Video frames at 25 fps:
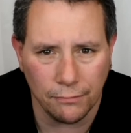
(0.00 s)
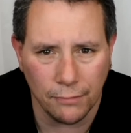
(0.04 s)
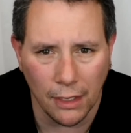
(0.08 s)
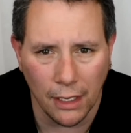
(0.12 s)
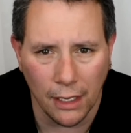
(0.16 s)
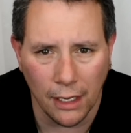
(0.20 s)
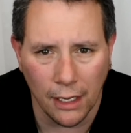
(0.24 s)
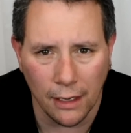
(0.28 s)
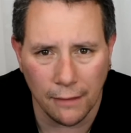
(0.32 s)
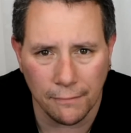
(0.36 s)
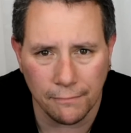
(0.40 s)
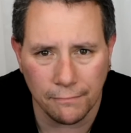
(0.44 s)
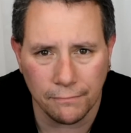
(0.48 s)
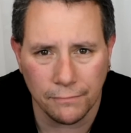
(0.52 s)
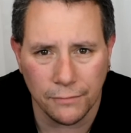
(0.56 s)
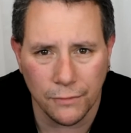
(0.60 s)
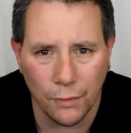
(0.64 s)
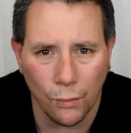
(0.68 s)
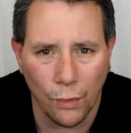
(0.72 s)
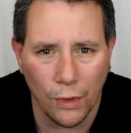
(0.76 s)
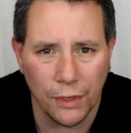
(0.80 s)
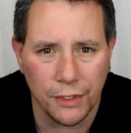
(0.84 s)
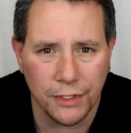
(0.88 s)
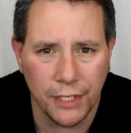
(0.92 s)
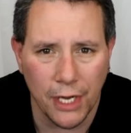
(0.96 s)
um,
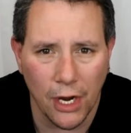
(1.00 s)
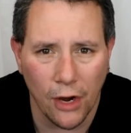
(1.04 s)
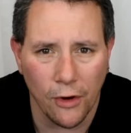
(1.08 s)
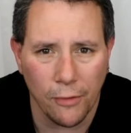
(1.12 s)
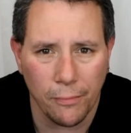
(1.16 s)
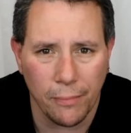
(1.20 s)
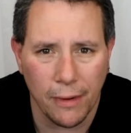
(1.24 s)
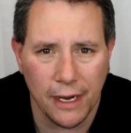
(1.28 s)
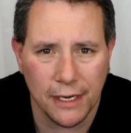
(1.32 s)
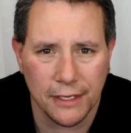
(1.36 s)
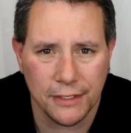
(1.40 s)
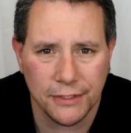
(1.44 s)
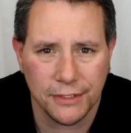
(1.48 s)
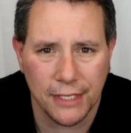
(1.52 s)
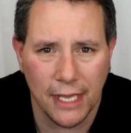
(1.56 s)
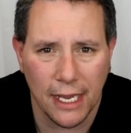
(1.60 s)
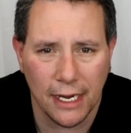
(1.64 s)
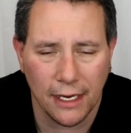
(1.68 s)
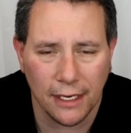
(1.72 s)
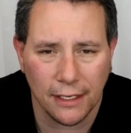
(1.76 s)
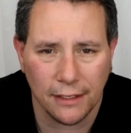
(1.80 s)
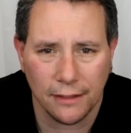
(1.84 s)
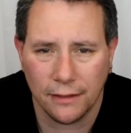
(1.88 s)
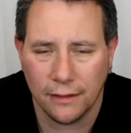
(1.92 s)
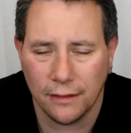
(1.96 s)
one terabyte a
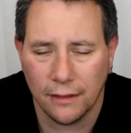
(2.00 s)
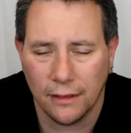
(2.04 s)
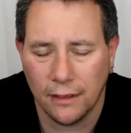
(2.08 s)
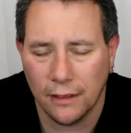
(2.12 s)
second.